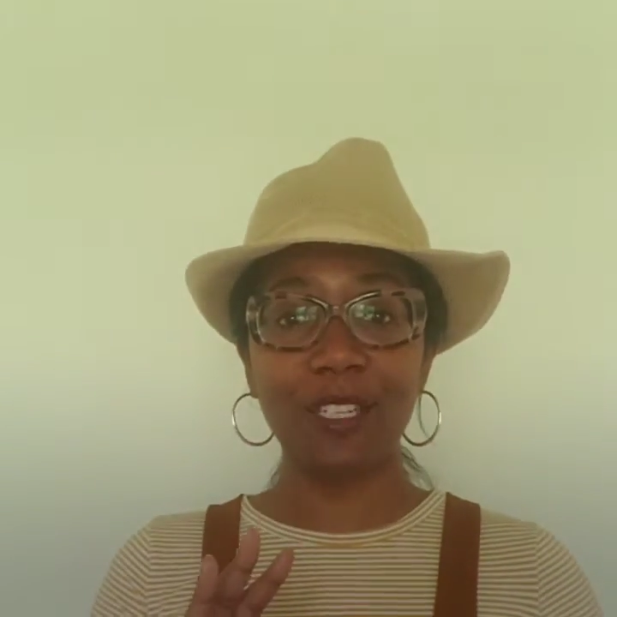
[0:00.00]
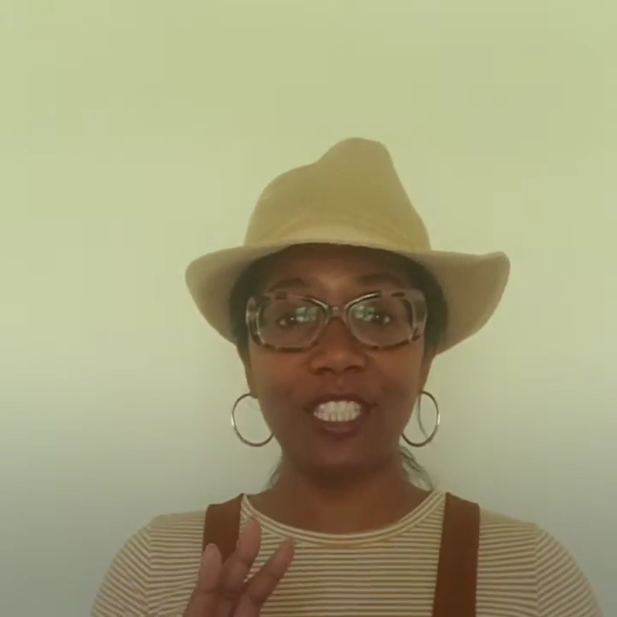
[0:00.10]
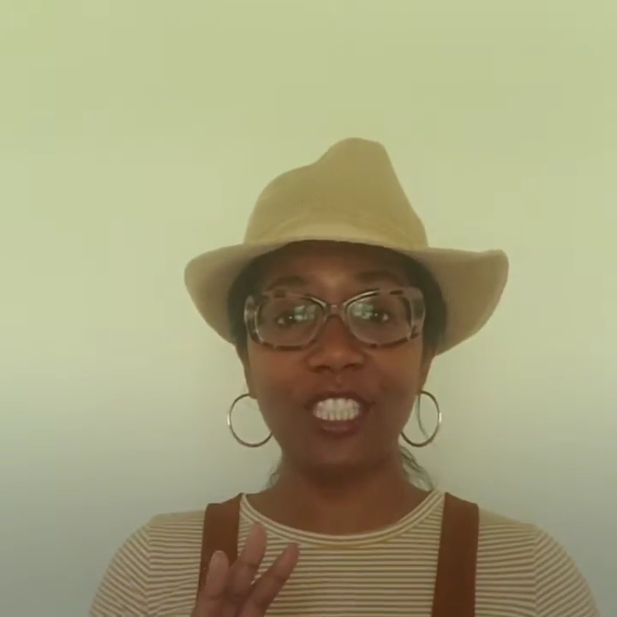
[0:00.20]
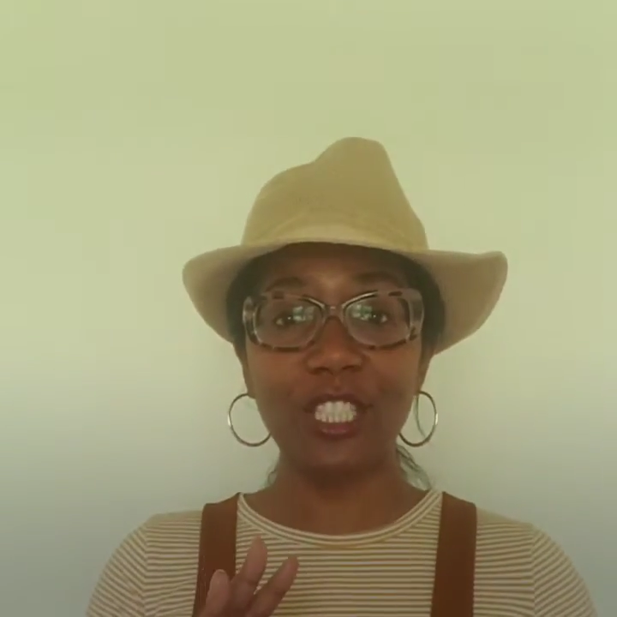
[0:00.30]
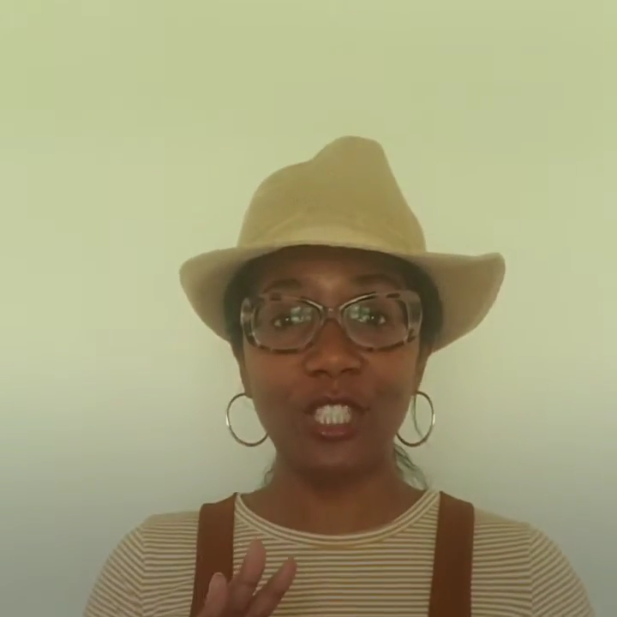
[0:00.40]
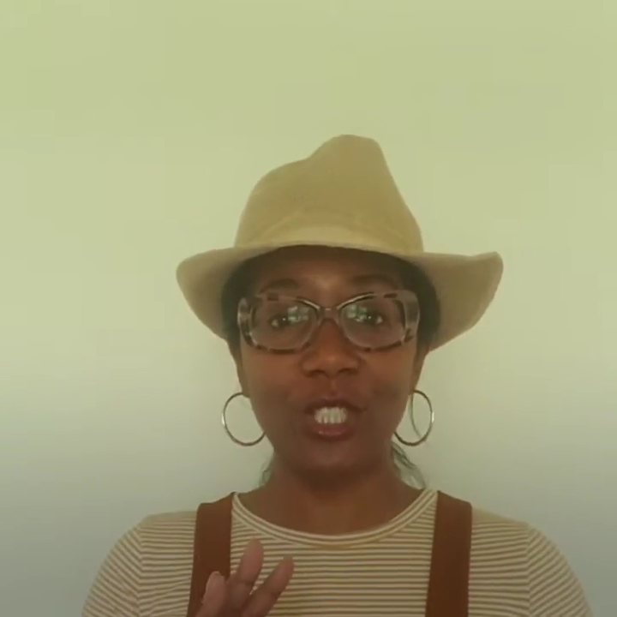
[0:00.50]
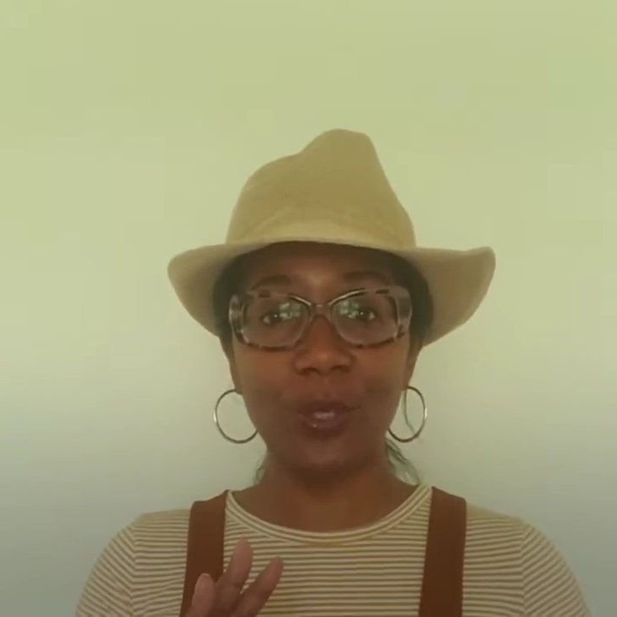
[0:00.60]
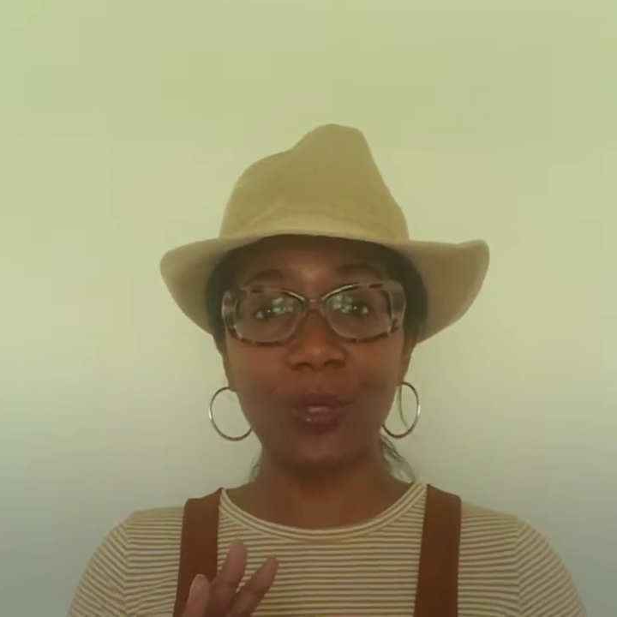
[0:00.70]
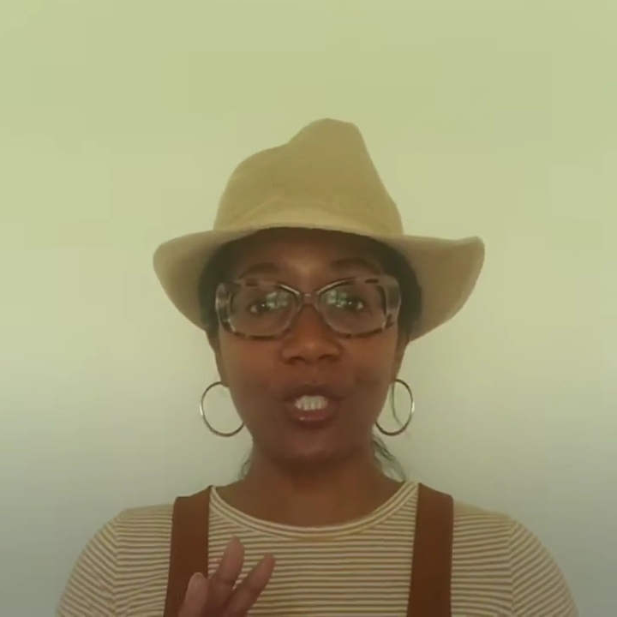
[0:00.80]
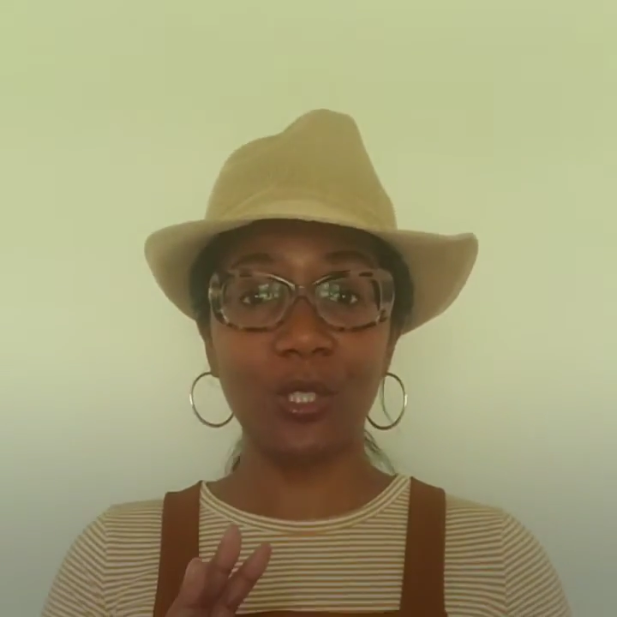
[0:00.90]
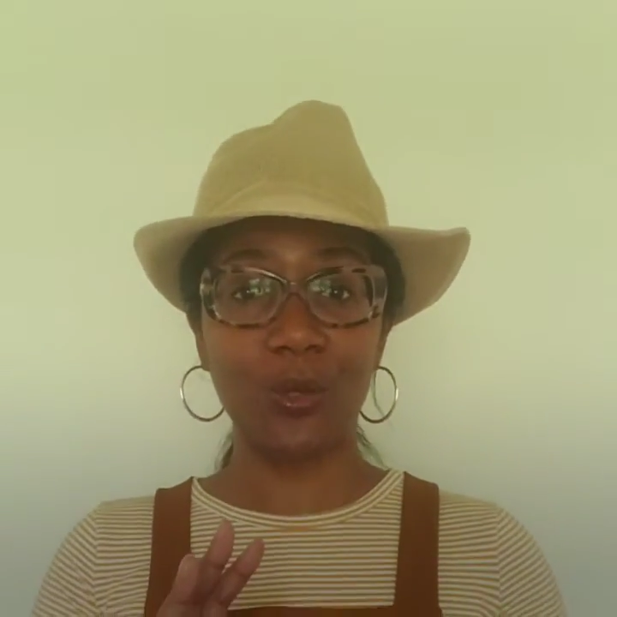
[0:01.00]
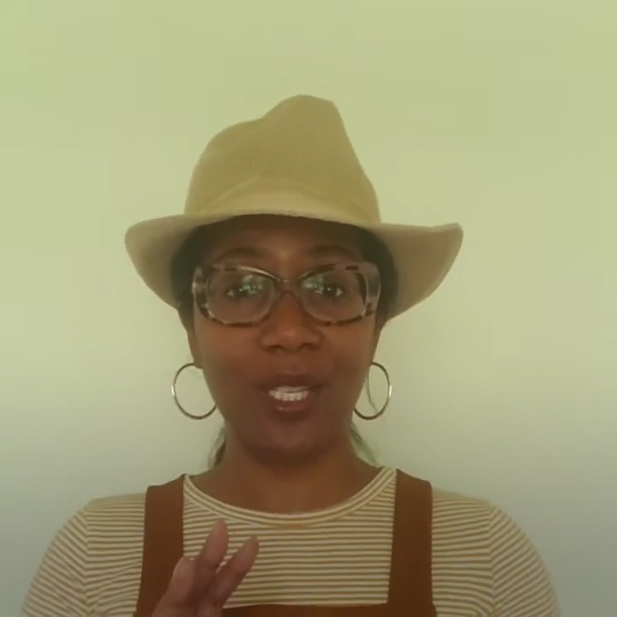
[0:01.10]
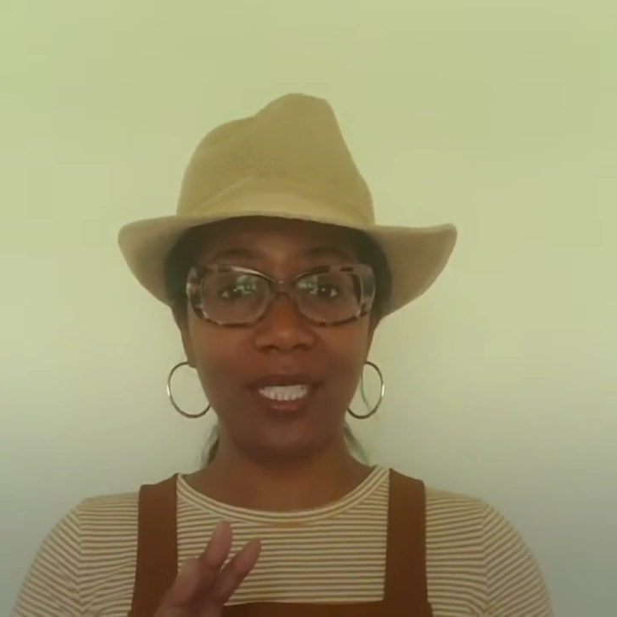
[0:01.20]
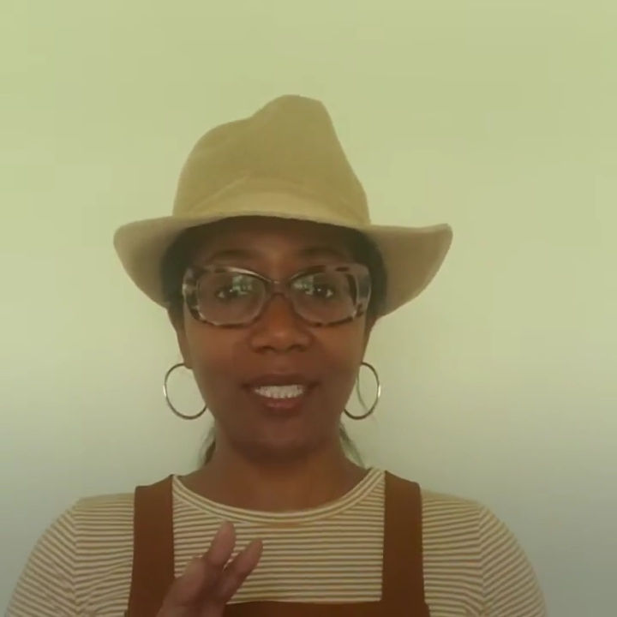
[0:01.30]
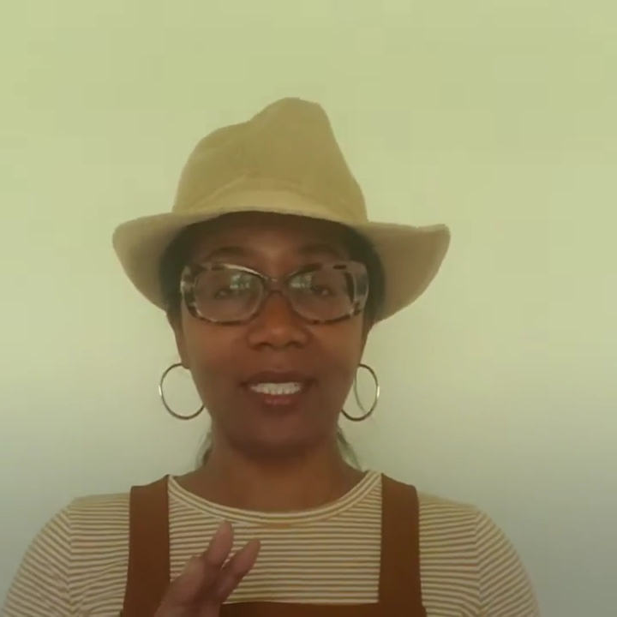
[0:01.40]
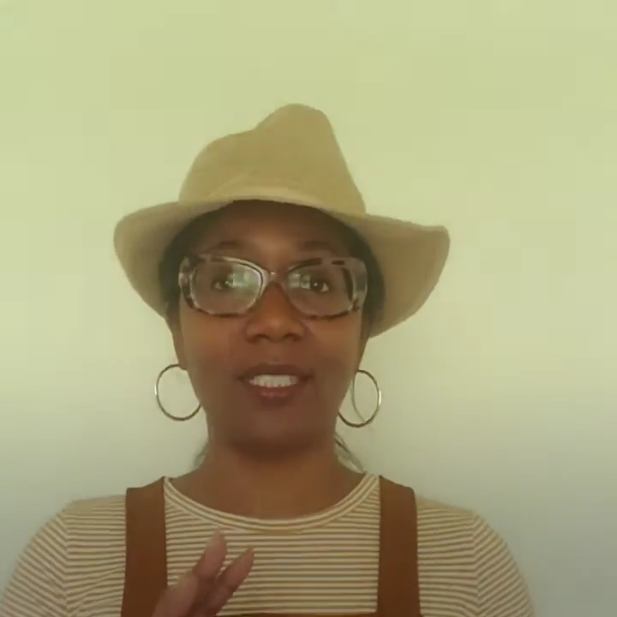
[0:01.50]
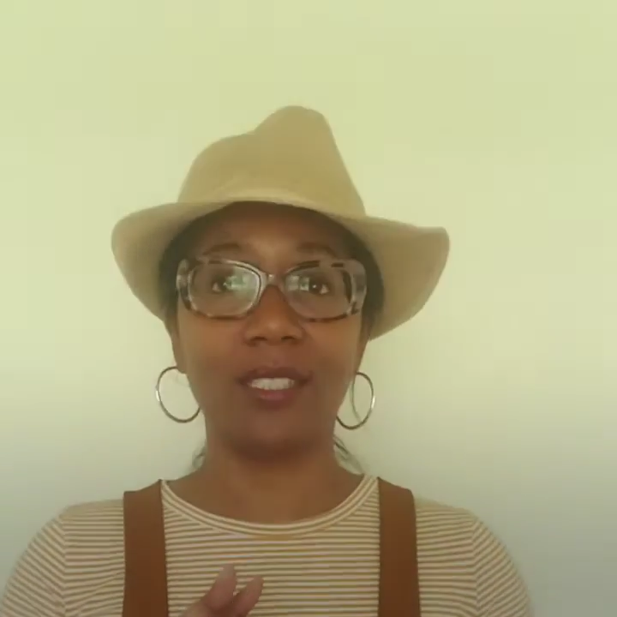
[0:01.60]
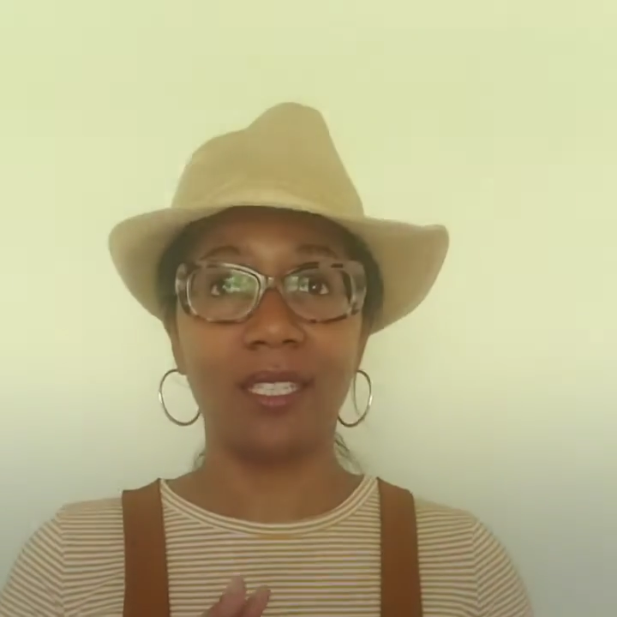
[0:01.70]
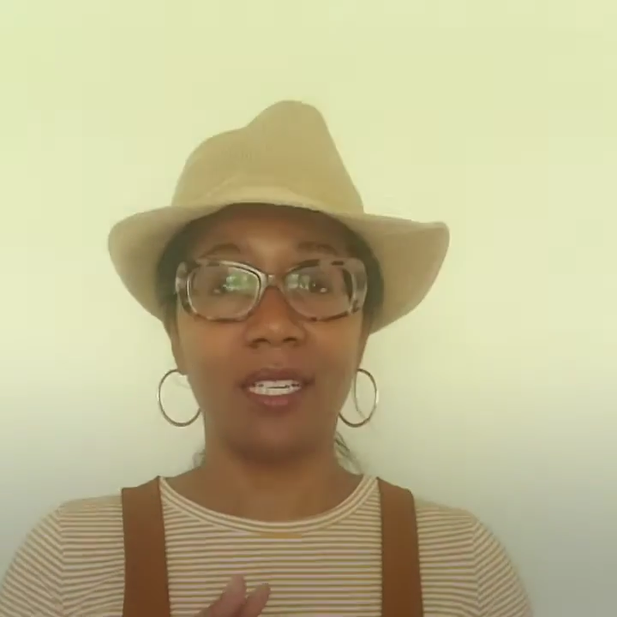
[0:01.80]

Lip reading: to teach you to do this.